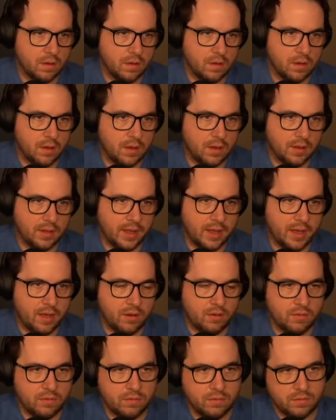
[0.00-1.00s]

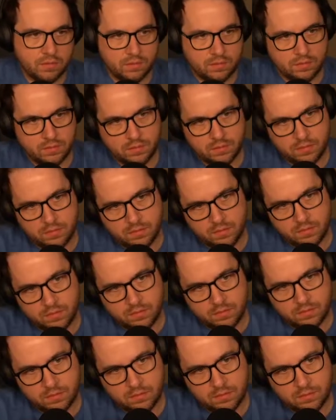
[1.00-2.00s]
Allow,
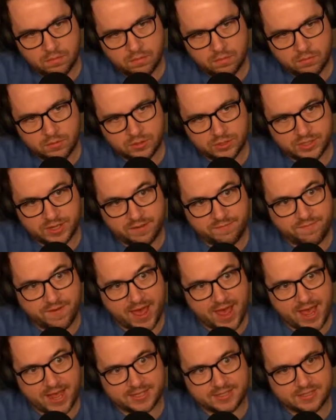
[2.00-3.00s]
we'll just say
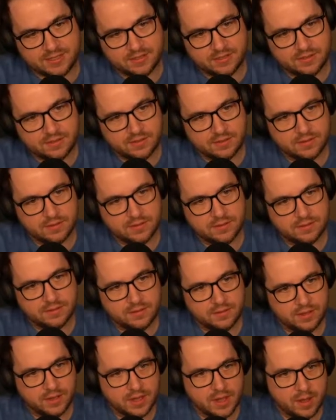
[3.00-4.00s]
fast
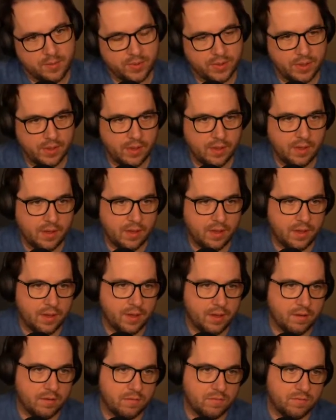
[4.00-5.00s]
lookup
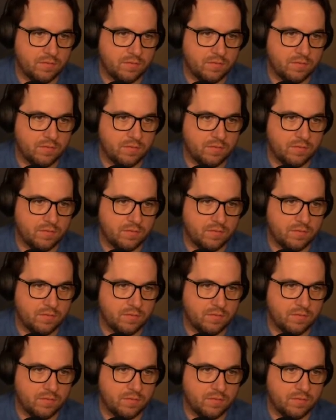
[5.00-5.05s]
of